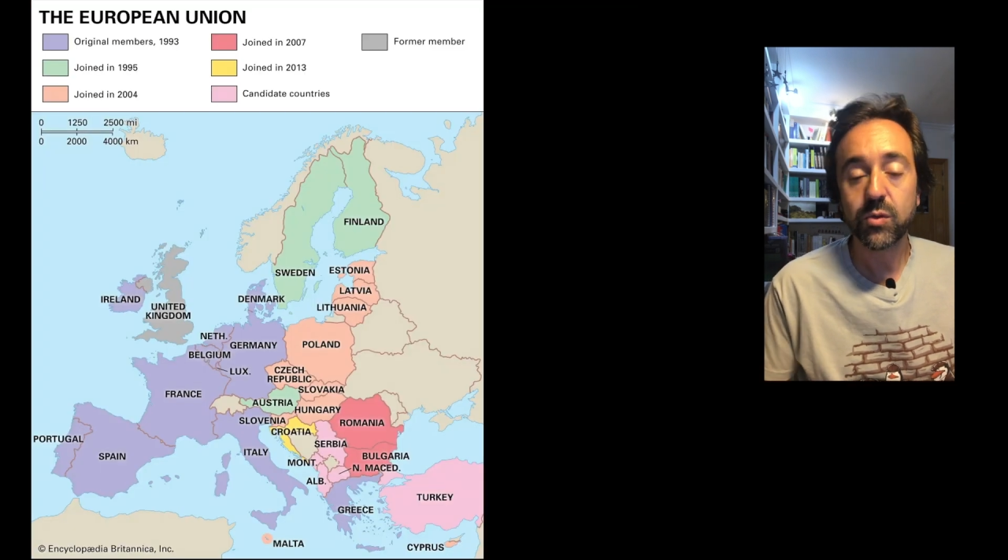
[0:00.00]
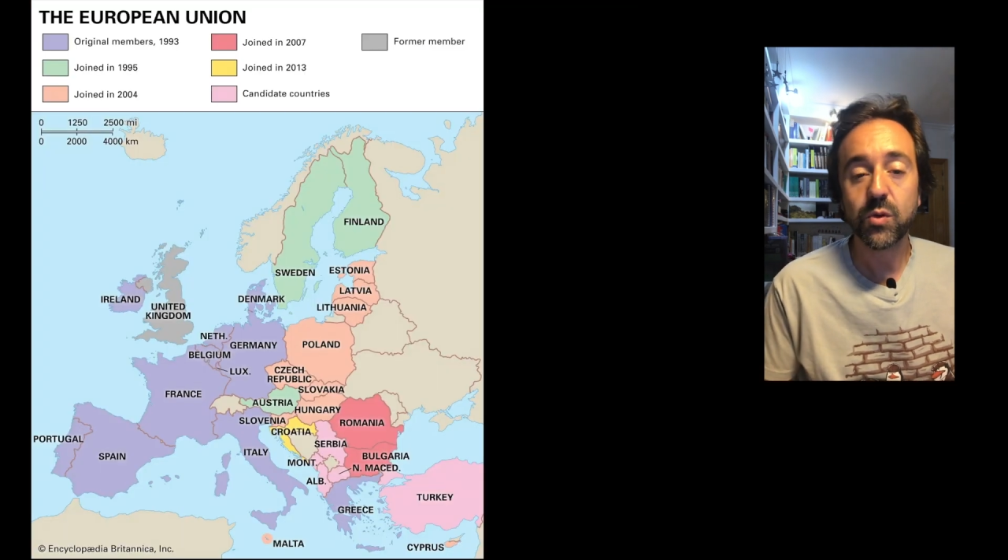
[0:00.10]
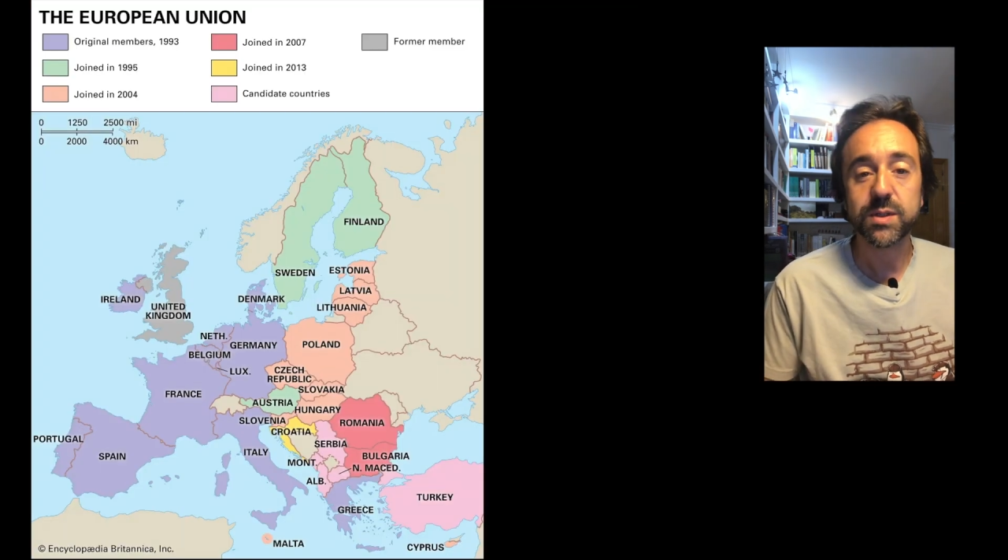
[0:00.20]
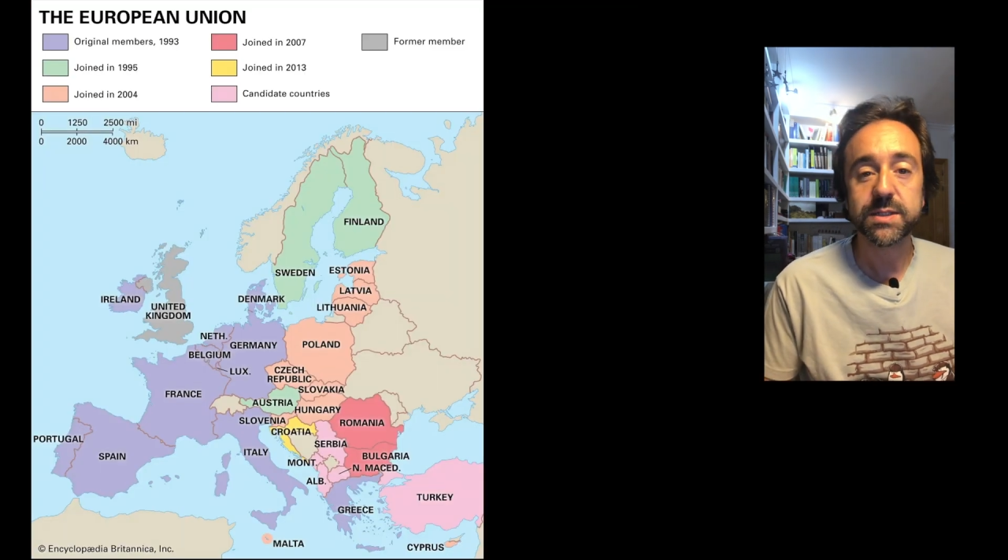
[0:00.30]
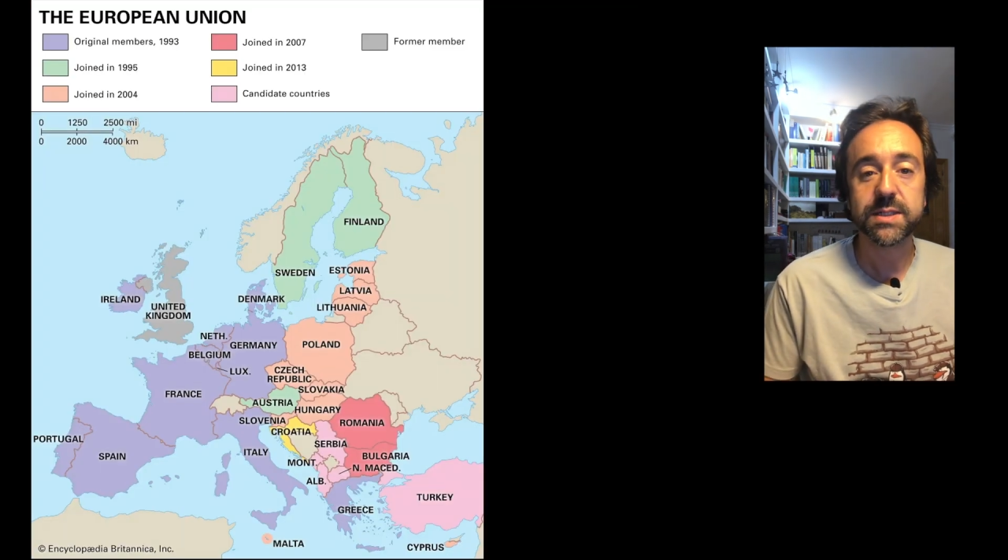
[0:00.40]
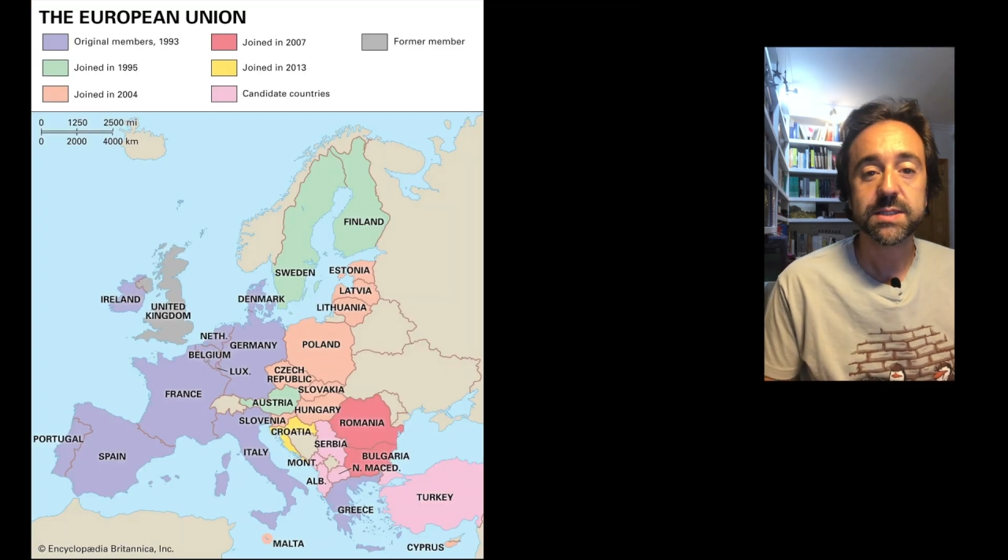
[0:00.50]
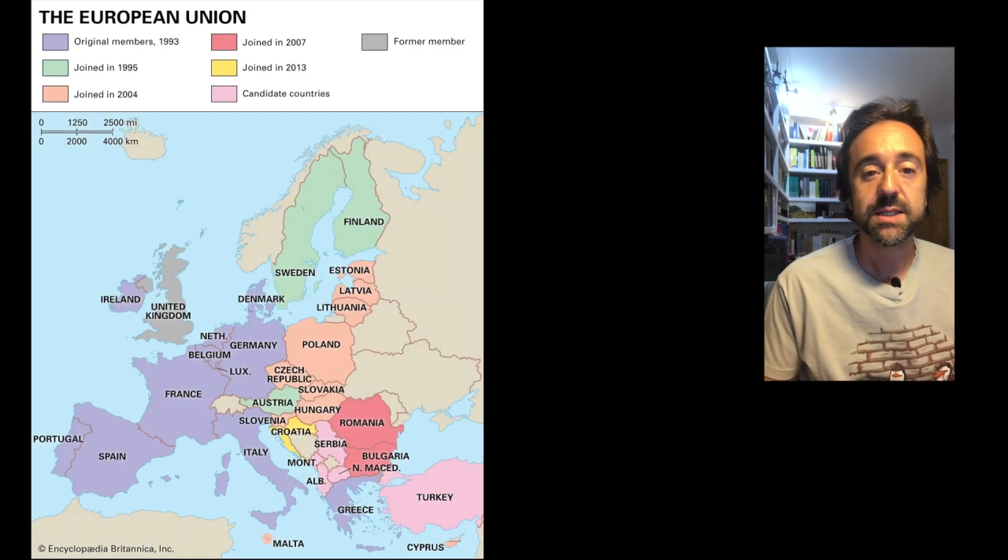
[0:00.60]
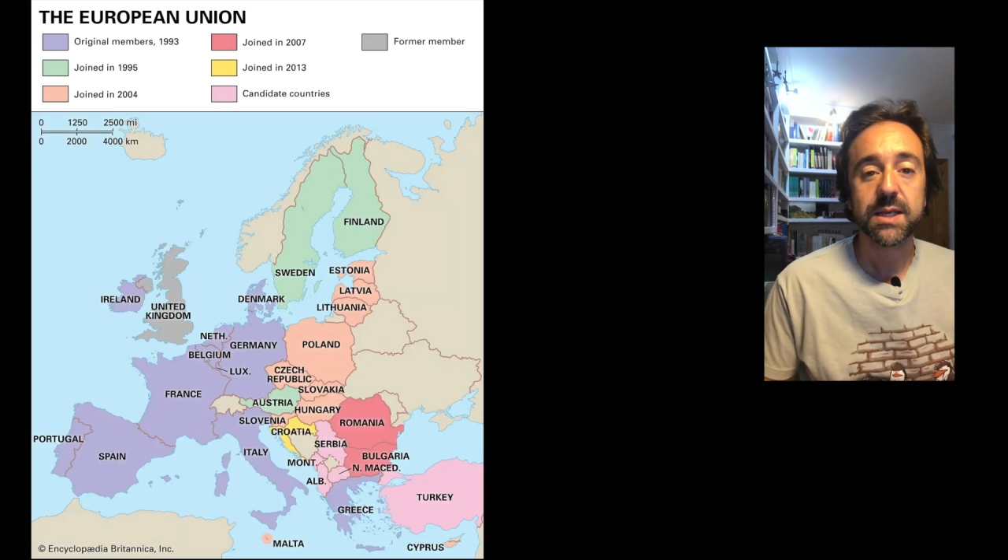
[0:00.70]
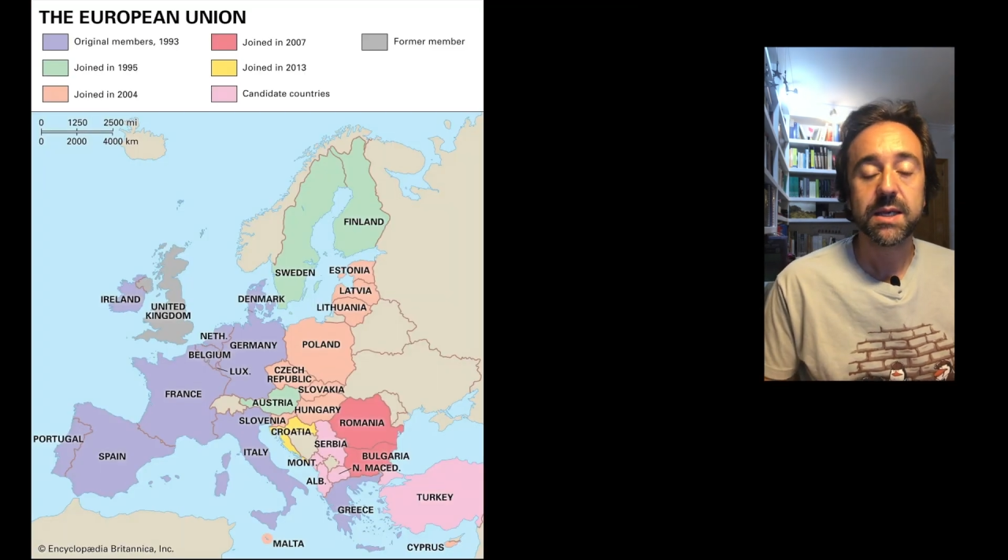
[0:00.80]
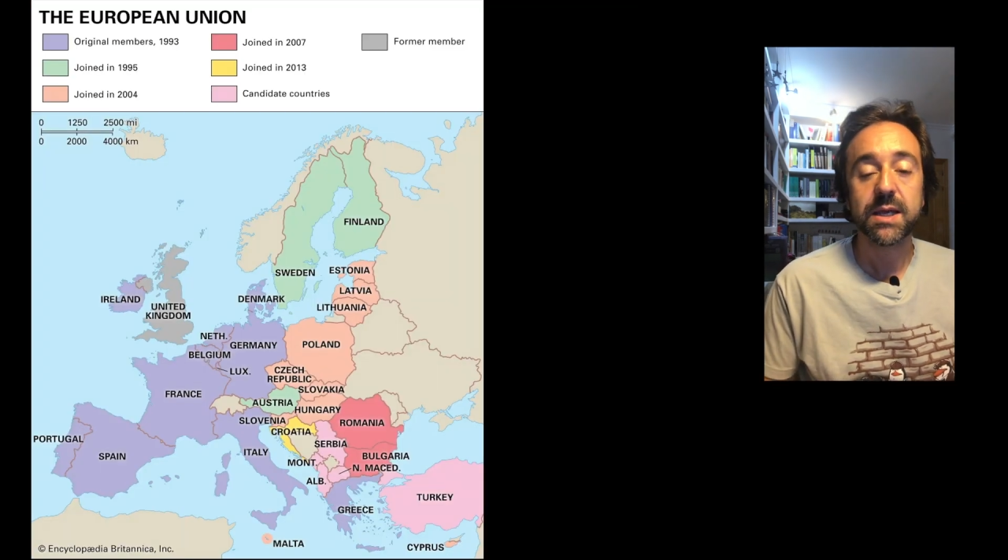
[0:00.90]
nowadays,
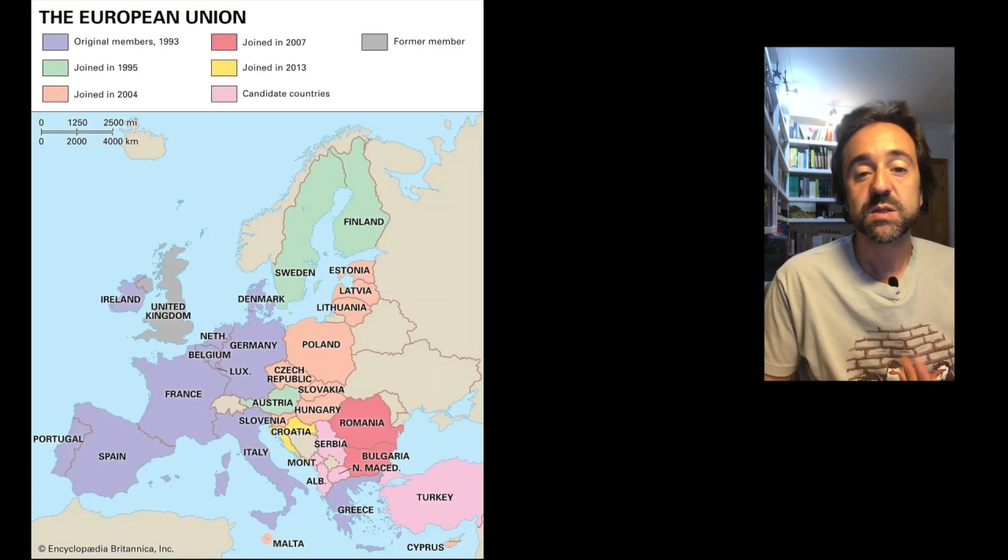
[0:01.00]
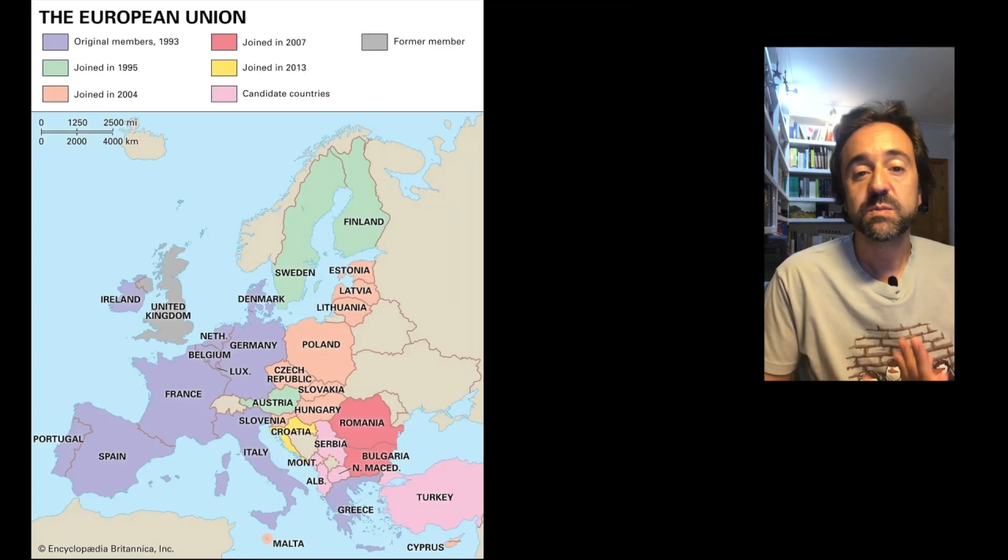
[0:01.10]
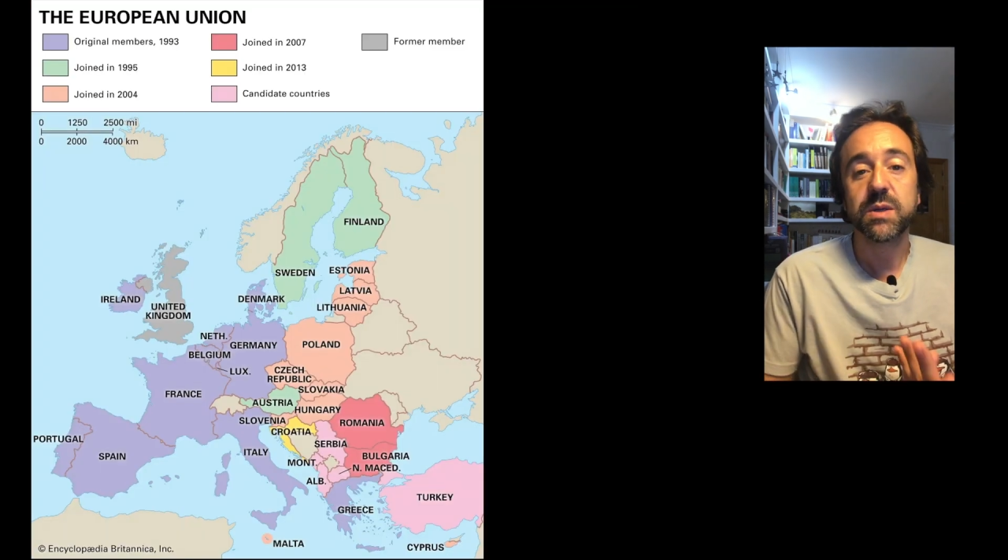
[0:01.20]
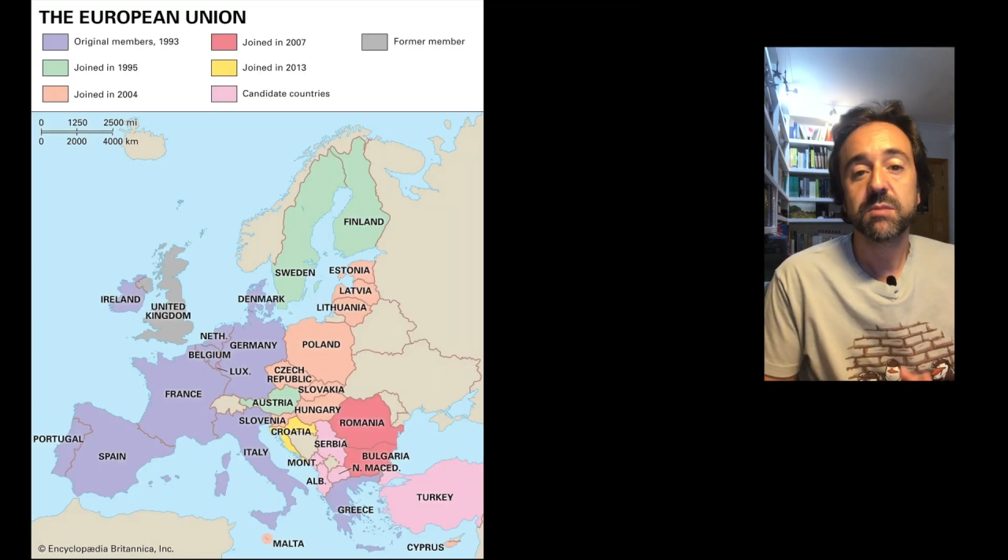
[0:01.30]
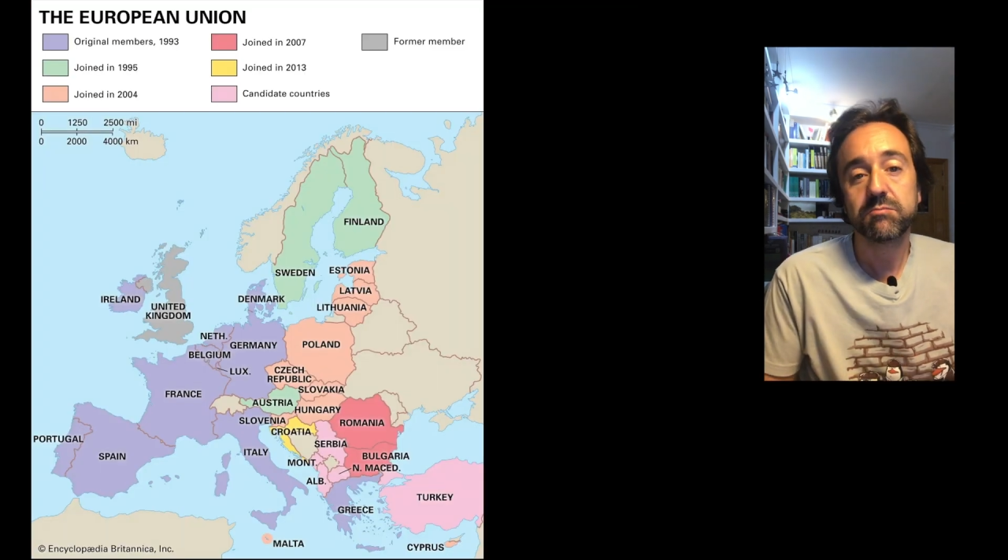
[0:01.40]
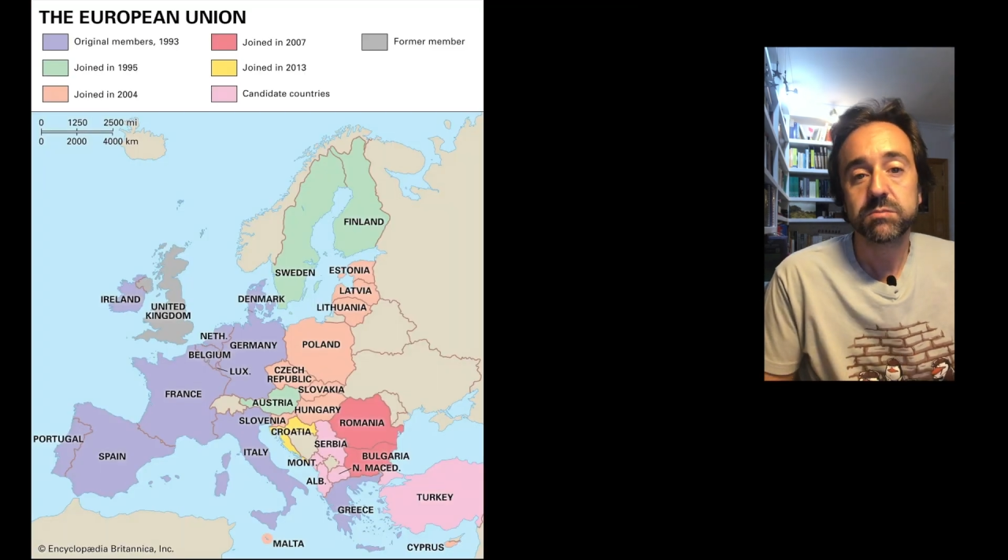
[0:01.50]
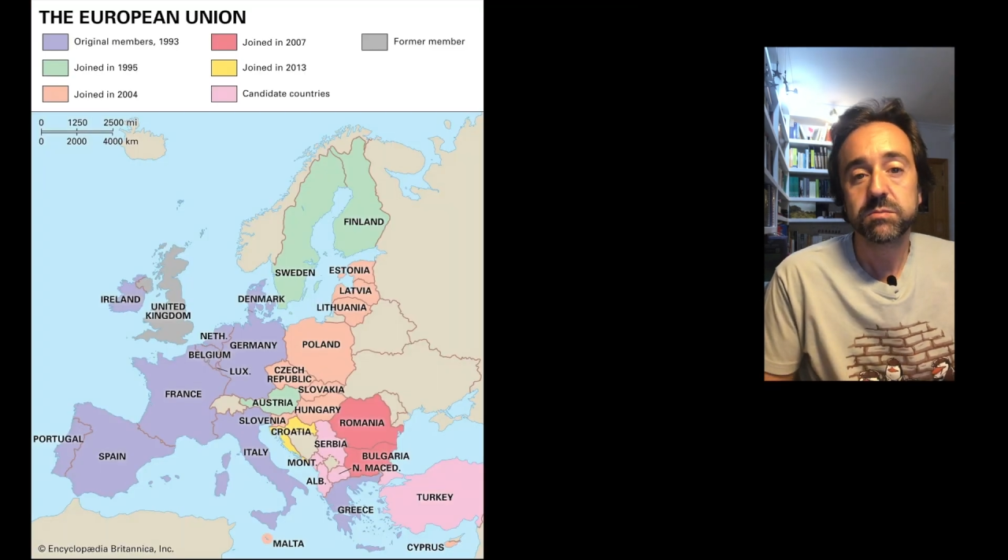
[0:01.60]
and Spain